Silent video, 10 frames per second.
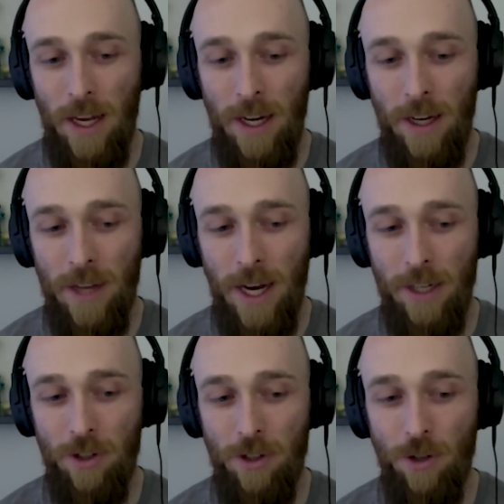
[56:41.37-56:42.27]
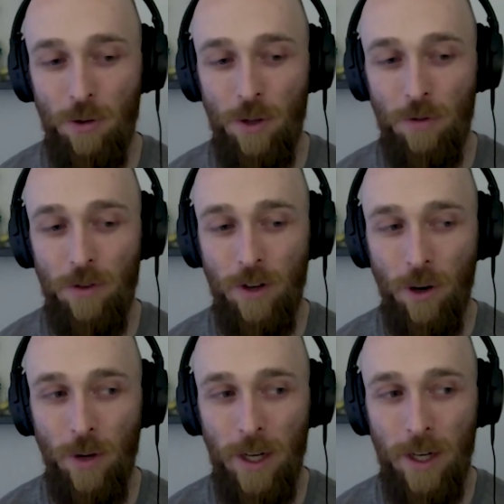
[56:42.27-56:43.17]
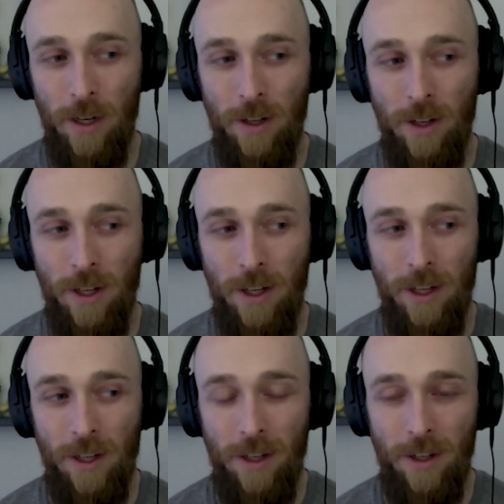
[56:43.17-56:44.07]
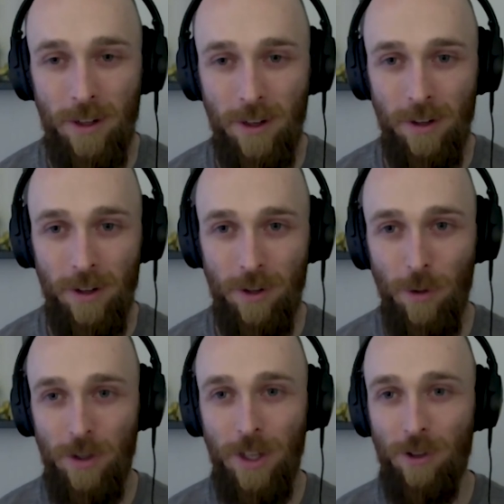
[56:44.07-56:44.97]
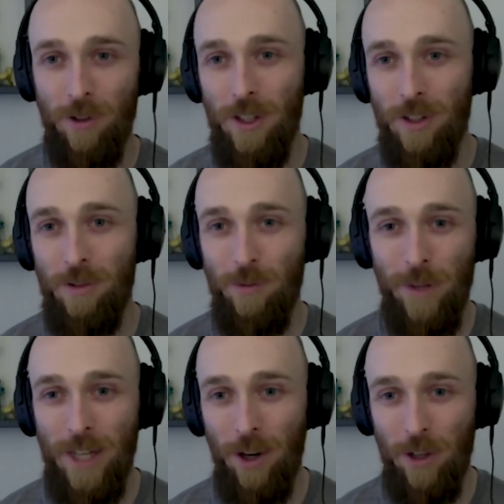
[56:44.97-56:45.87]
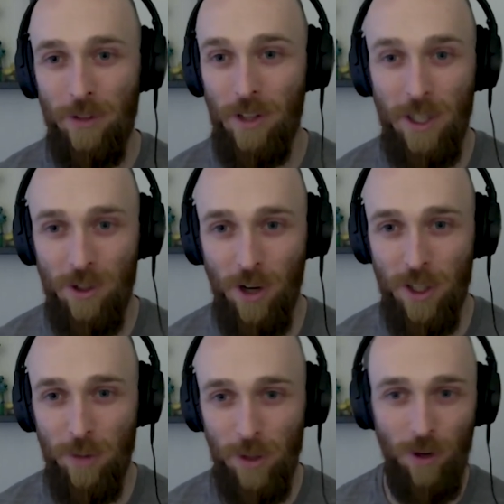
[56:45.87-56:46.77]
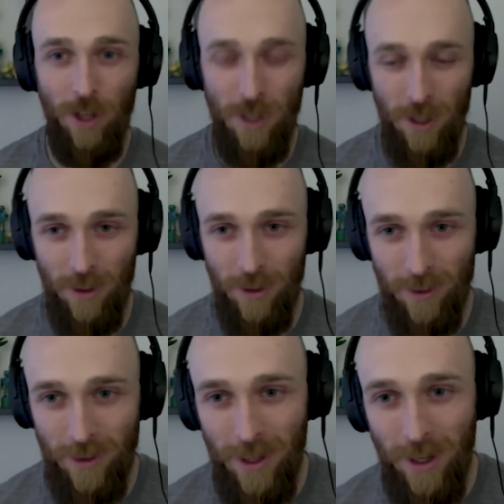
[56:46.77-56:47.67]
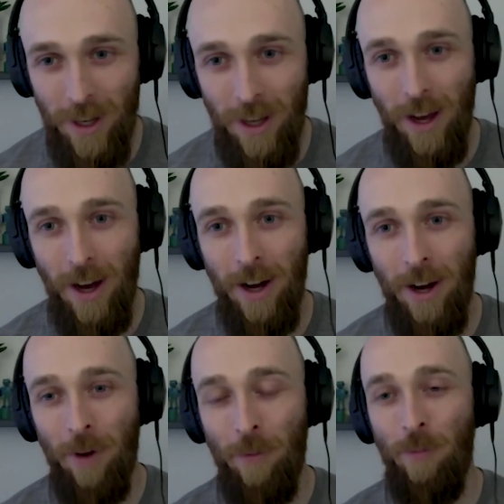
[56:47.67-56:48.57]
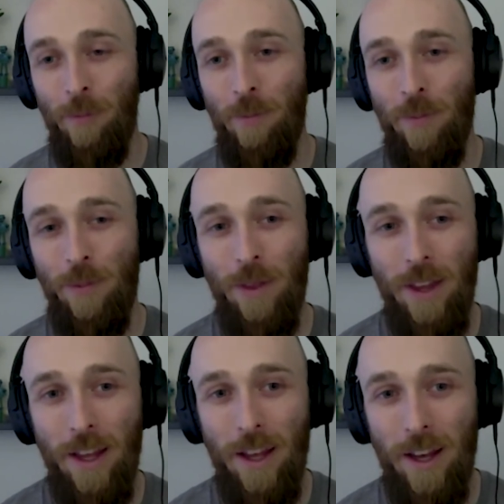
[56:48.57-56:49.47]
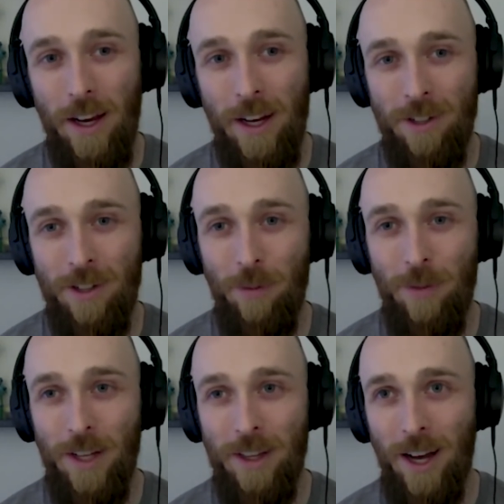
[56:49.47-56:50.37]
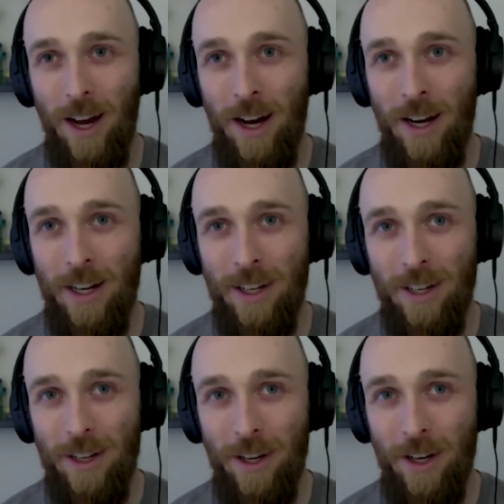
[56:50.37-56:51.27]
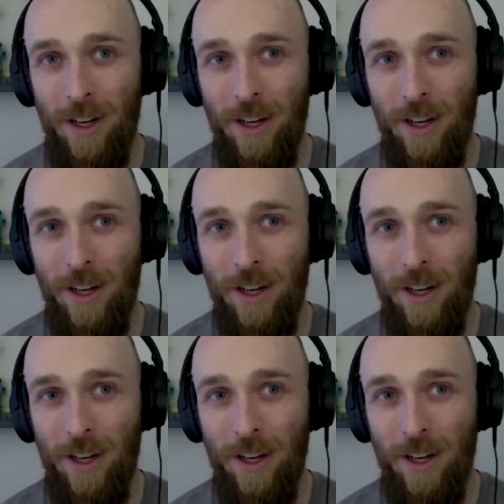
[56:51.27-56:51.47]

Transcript: and that intuitive knowing it's almost like there's this mentality of it's it's not to be trusted um and it's something that i